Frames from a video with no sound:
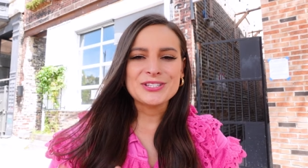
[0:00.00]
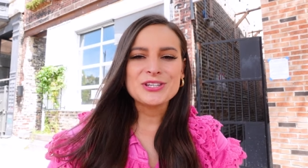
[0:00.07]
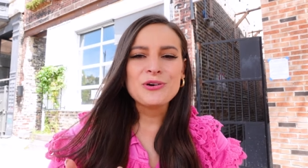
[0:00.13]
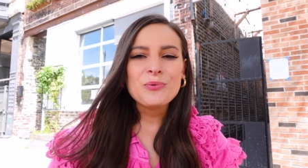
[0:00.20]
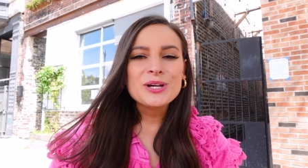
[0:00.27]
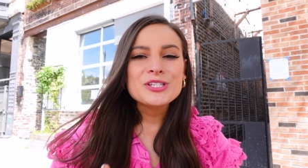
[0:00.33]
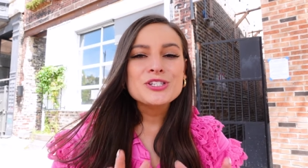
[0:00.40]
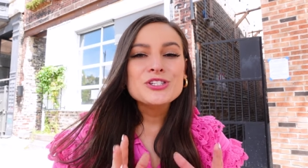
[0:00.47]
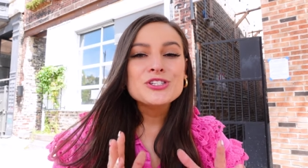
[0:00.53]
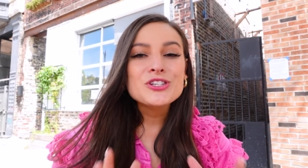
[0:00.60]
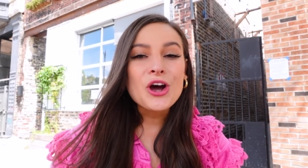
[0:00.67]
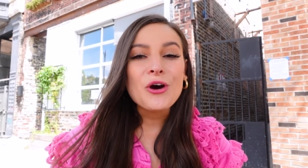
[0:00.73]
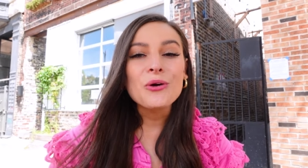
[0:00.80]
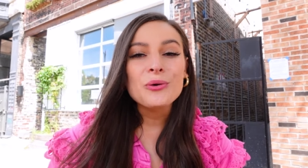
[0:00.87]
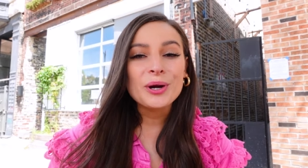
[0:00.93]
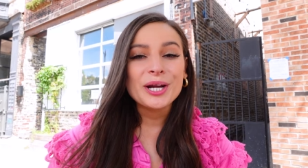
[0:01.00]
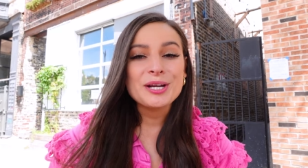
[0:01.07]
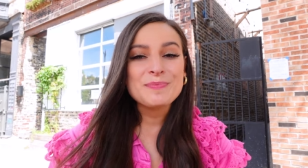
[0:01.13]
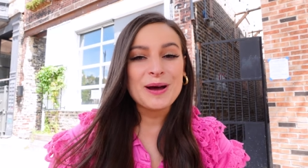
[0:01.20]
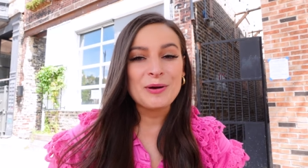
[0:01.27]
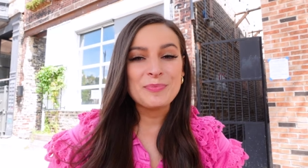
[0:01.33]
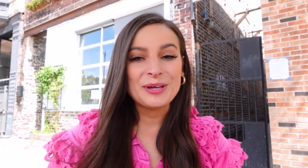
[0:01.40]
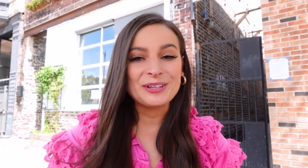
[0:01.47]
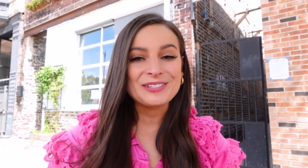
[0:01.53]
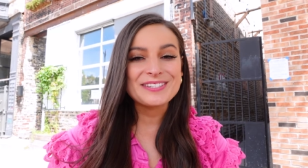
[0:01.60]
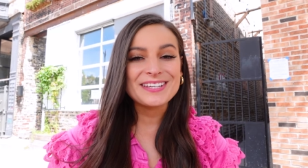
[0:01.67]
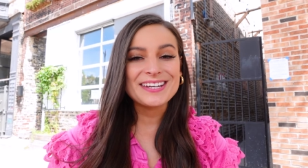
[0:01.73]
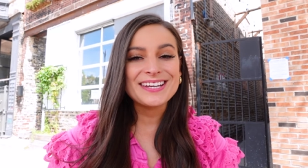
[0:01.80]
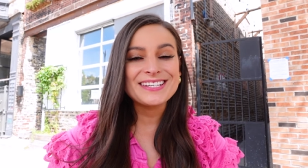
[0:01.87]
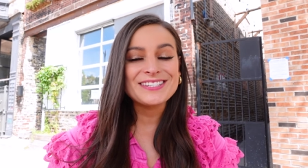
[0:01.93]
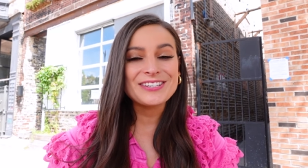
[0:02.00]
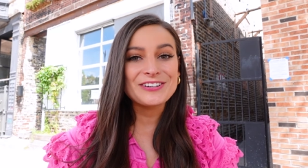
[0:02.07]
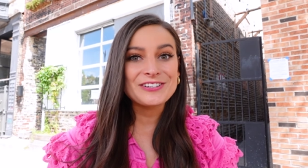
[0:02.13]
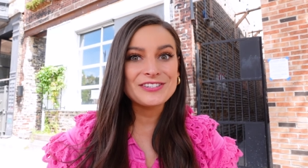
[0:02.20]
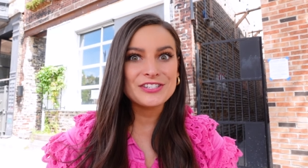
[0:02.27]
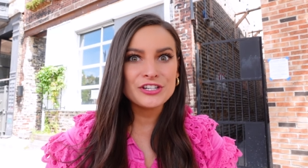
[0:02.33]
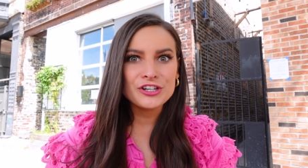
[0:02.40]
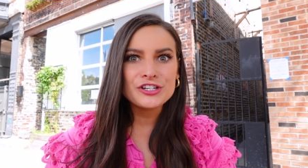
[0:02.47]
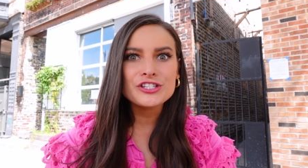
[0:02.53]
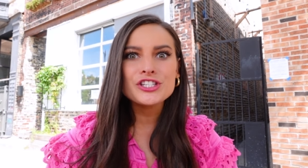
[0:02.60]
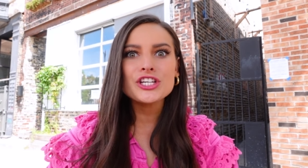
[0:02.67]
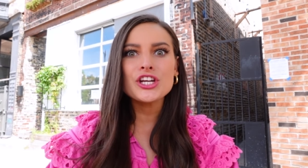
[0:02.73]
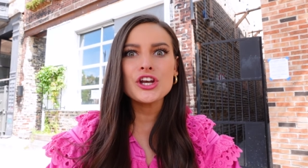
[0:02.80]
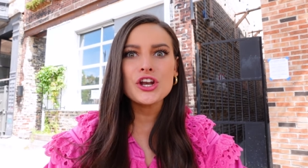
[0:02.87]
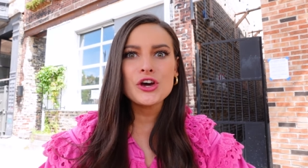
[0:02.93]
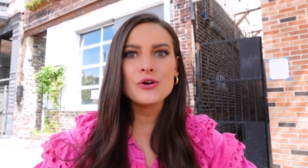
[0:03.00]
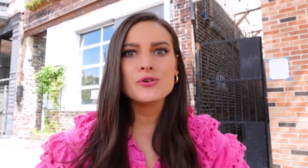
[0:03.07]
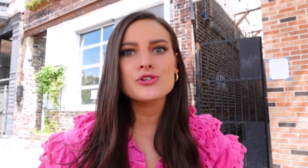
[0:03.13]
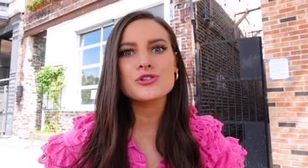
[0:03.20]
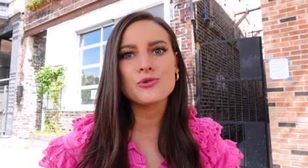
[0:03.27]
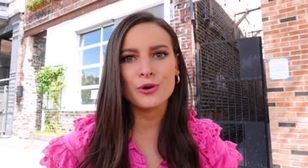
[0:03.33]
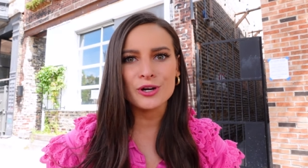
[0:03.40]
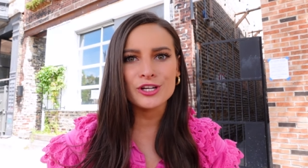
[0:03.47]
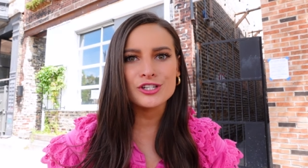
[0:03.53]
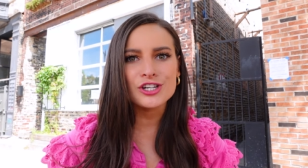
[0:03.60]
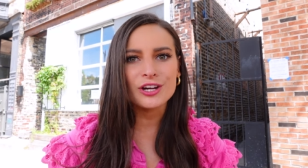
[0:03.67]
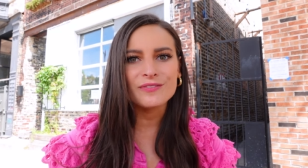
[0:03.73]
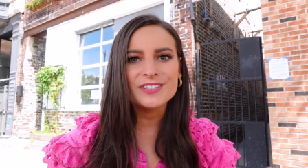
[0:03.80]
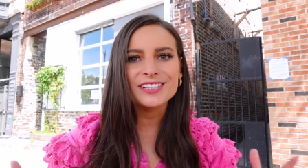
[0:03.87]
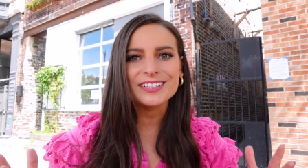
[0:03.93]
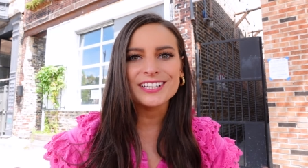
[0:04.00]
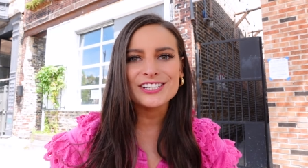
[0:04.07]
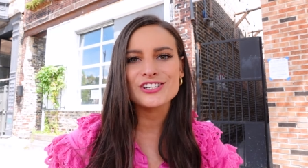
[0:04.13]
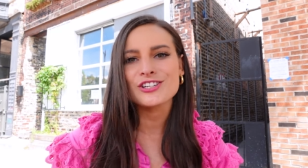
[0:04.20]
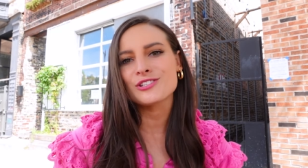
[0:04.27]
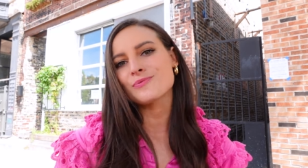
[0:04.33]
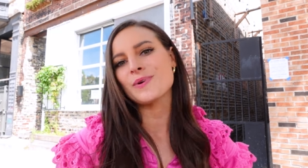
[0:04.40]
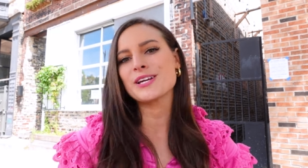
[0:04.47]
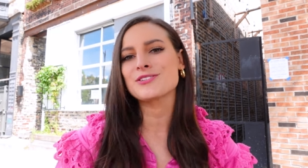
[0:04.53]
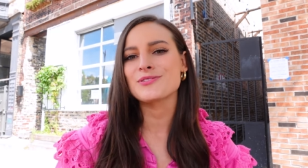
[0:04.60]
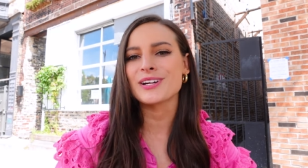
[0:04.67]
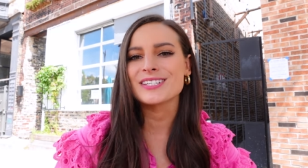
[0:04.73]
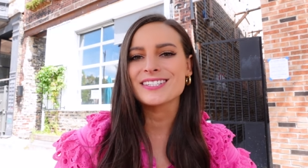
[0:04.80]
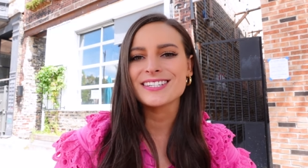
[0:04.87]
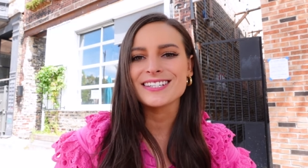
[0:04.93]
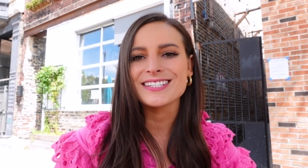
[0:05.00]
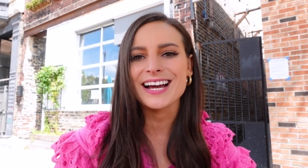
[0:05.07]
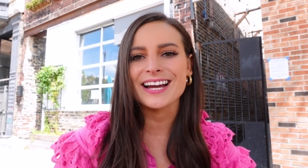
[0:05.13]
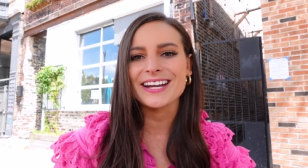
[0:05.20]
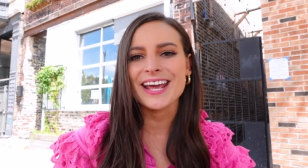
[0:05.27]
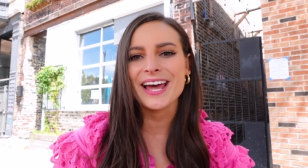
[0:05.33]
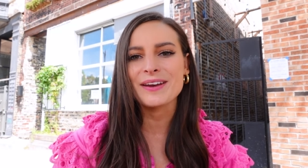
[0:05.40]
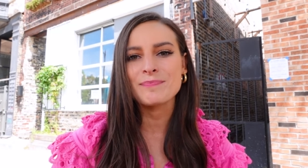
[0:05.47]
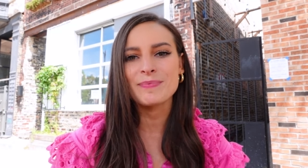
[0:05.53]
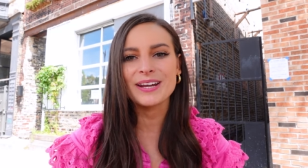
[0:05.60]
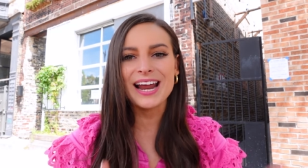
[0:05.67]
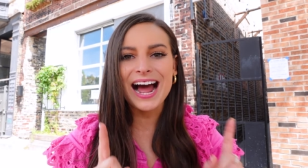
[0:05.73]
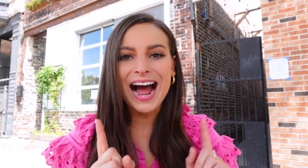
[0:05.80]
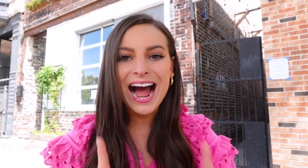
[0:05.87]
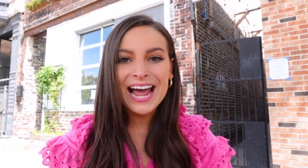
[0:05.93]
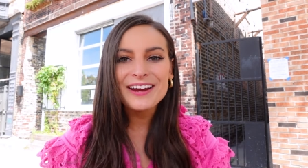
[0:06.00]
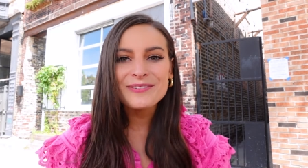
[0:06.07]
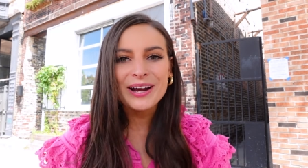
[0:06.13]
So what's so great about Pilsen is there's seriously no shortage of delicious restaurants to dine at, but I